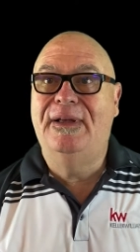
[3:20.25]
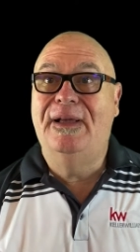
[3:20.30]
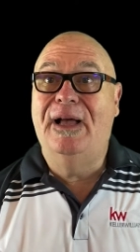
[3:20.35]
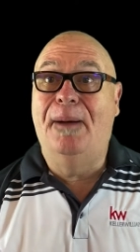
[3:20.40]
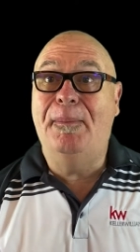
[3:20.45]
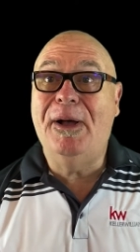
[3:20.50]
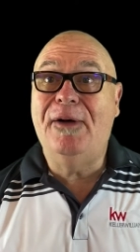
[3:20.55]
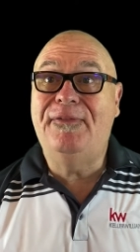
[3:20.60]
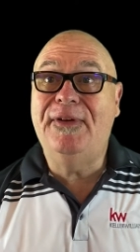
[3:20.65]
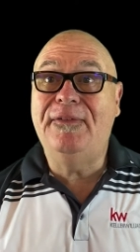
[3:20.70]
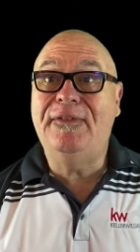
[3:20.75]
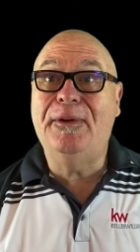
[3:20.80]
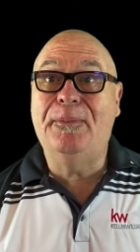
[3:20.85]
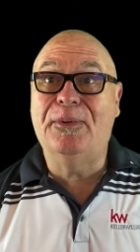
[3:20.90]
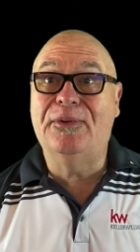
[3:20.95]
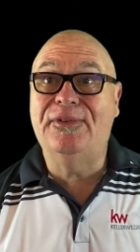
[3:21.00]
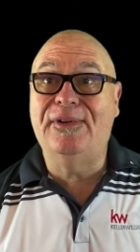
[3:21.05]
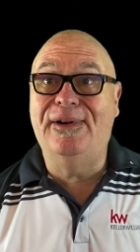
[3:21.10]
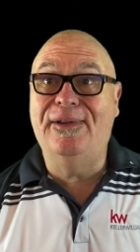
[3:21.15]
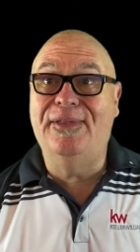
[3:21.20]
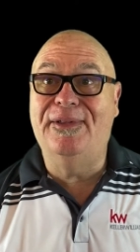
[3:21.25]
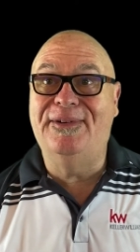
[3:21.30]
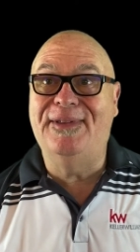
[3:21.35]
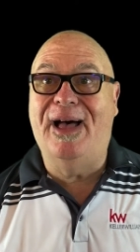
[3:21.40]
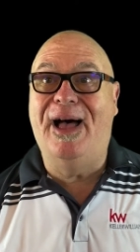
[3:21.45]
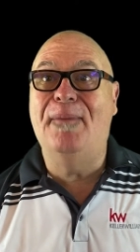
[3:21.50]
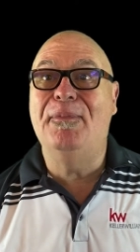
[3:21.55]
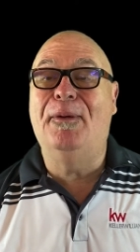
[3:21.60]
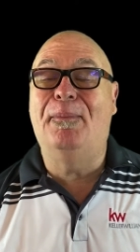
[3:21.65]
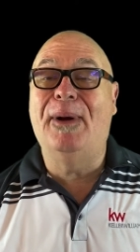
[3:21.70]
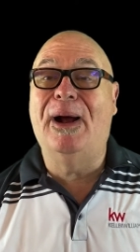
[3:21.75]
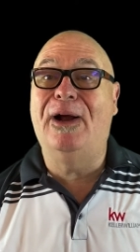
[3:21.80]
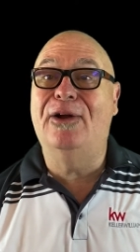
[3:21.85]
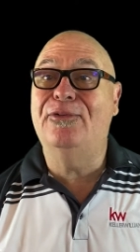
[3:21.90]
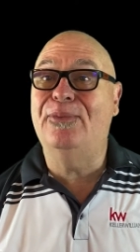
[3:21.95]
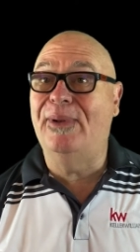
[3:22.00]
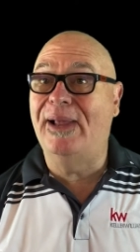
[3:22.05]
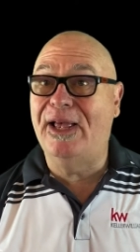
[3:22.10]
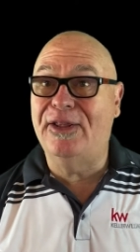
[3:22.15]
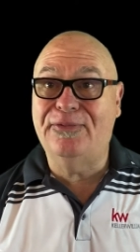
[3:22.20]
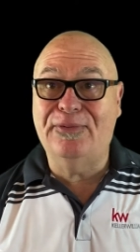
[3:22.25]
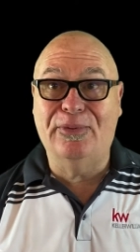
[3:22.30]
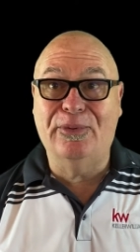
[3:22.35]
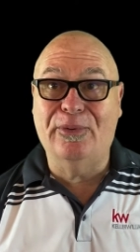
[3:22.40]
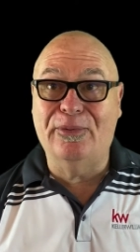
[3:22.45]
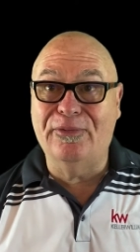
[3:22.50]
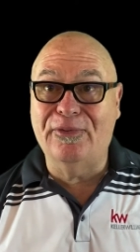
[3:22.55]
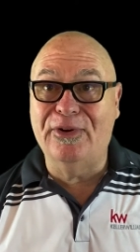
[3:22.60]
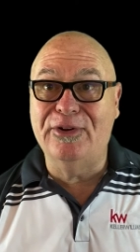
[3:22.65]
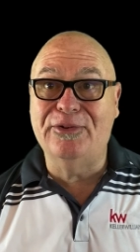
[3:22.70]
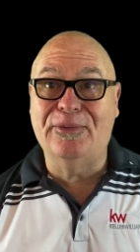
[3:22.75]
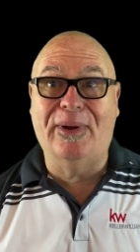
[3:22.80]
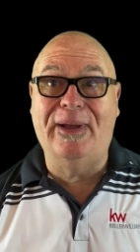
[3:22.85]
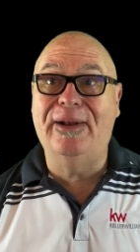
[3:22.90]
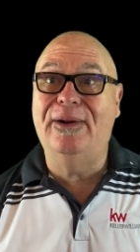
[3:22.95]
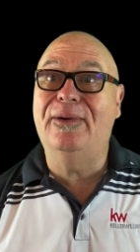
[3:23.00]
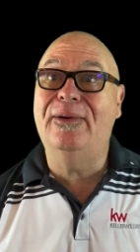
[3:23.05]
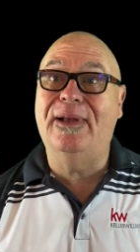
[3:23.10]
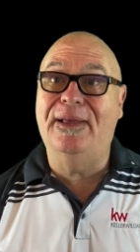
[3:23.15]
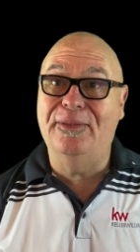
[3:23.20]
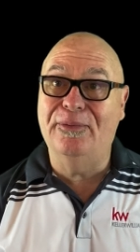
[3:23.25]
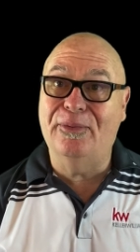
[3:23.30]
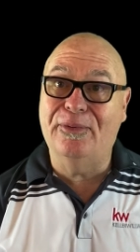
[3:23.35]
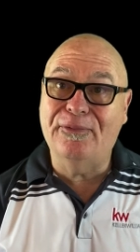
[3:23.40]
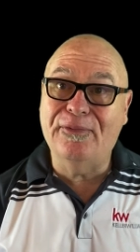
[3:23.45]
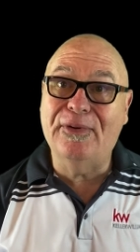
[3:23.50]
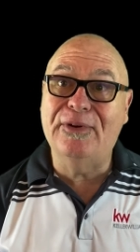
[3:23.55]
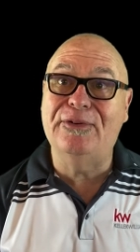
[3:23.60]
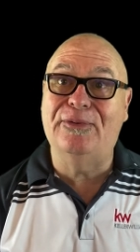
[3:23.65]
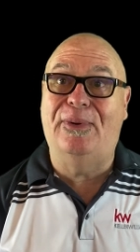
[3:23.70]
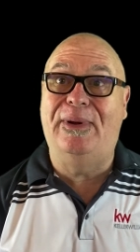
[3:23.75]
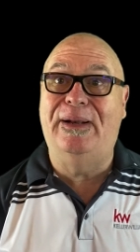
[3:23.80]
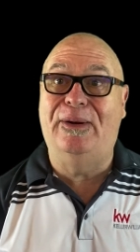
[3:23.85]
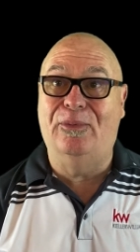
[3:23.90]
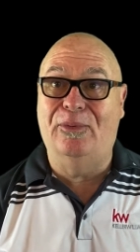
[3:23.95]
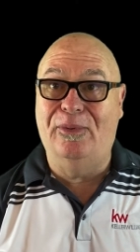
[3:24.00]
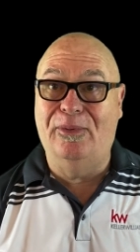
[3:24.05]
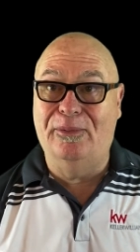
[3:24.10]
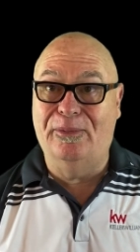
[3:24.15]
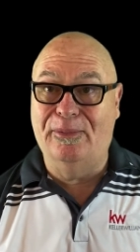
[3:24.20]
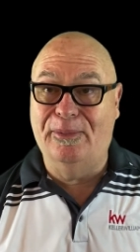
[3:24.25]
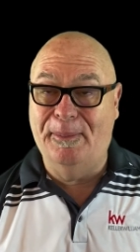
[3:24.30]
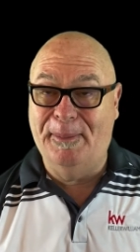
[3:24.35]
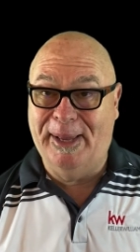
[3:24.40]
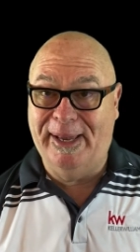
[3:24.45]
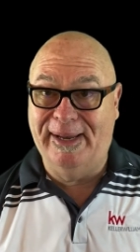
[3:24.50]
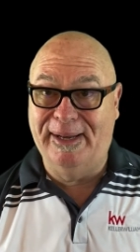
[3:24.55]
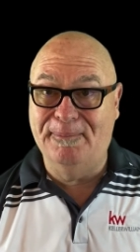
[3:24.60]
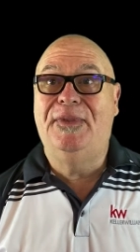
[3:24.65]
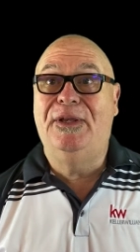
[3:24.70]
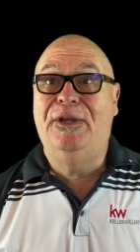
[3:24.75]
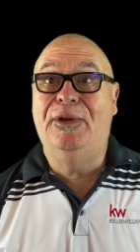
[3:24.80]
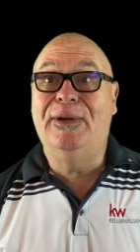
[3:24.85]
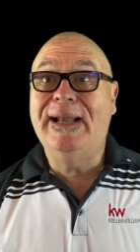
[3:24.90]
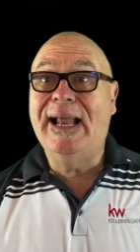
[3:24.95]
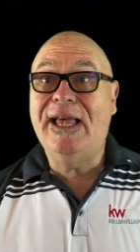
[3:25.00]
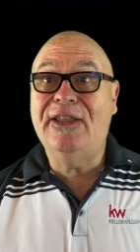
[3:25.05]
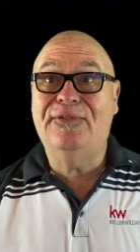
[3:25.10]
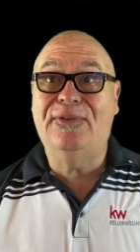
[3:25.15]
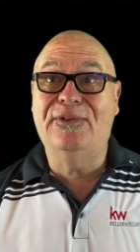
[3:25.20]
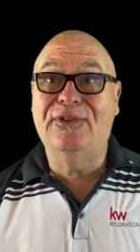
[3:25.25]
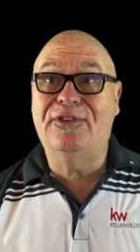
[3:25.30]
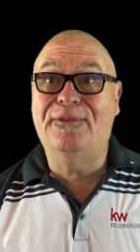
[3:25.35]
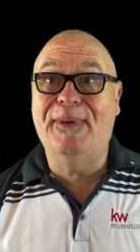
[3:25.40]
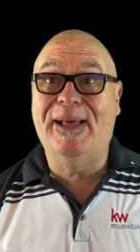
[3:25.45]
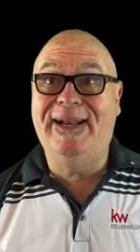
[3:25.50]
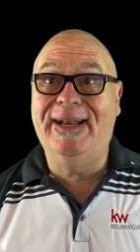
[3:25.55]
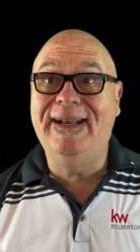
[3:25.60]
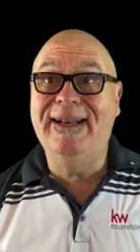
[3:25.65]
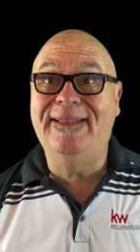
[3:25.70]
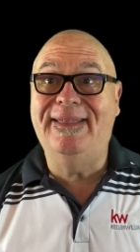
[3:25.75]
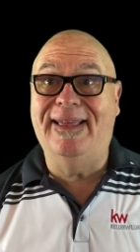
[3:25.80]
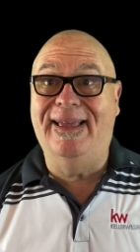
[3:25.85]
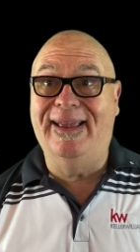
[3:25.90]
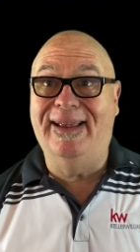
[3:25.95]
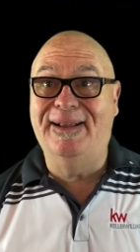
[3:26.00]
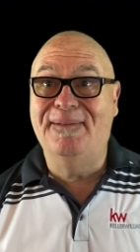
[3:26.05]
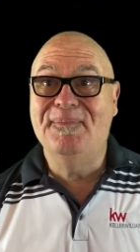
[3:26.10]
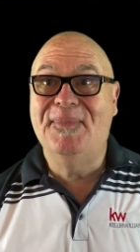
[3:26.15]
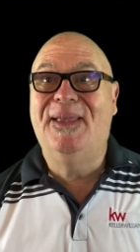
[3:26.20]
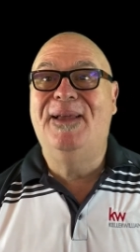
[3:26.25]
About 50% of the time, the buyers will ask for the refrigerator, and the refrigerator will remain. You can ask for just about anything,